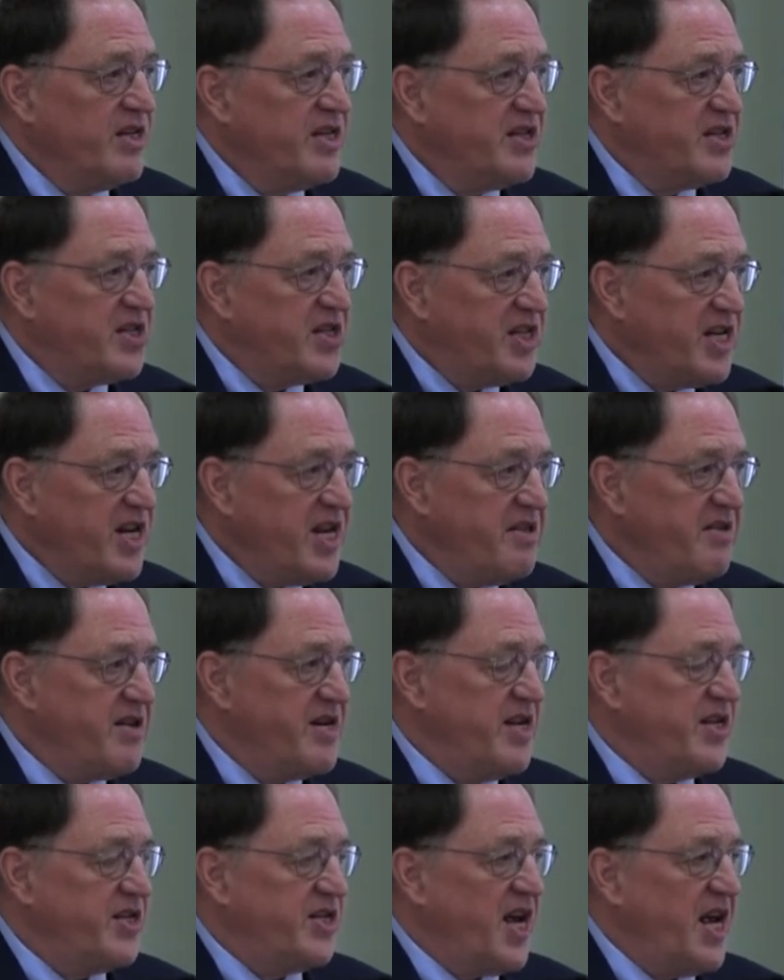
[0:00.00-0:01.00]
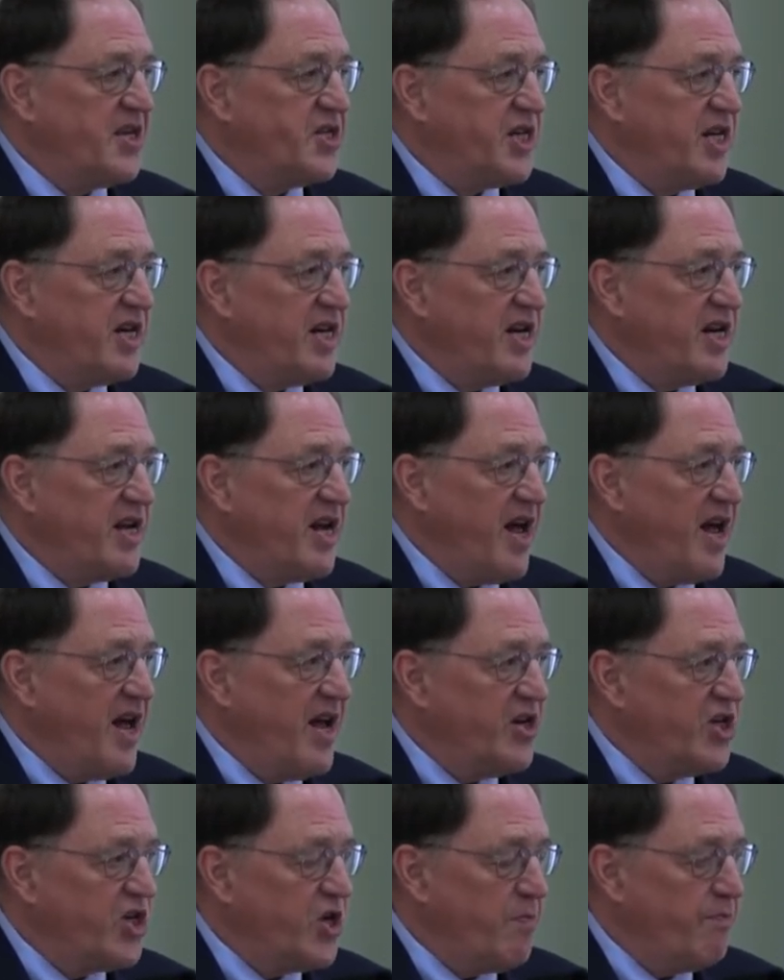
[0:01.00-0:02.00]
to see the necessity
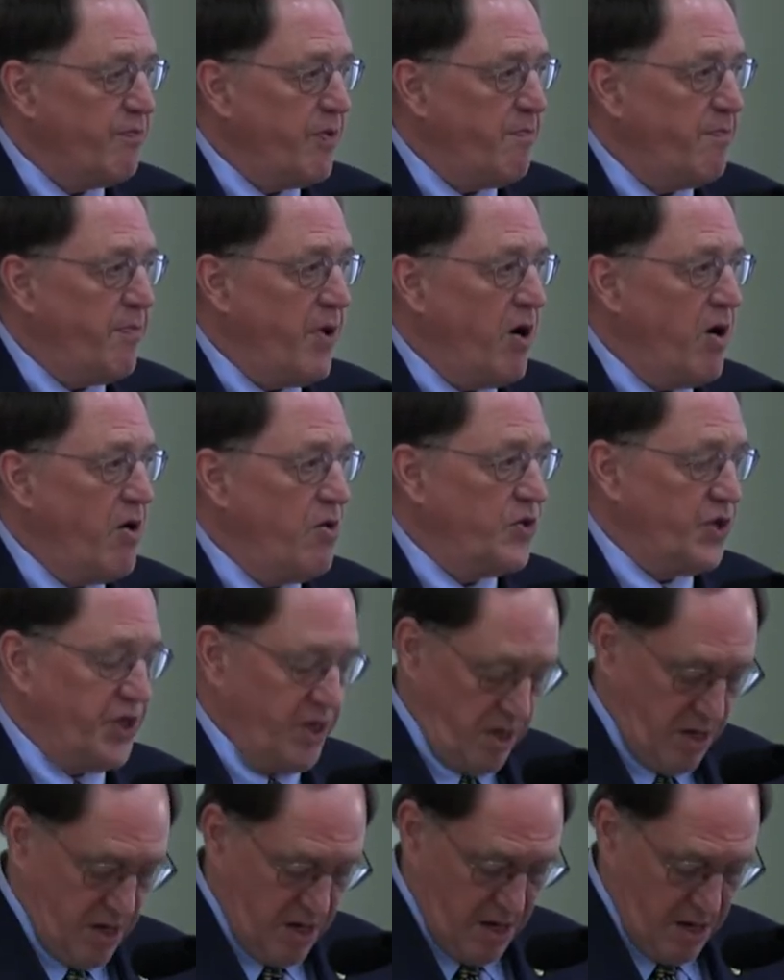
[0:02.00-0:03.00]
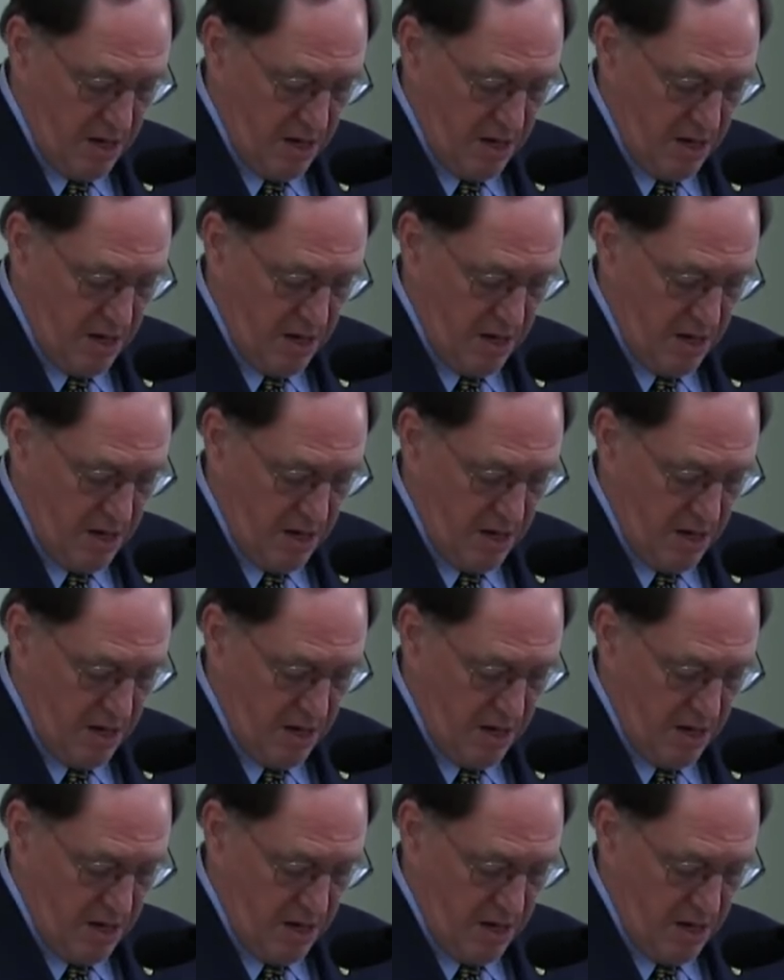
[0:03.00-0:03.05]
and to propose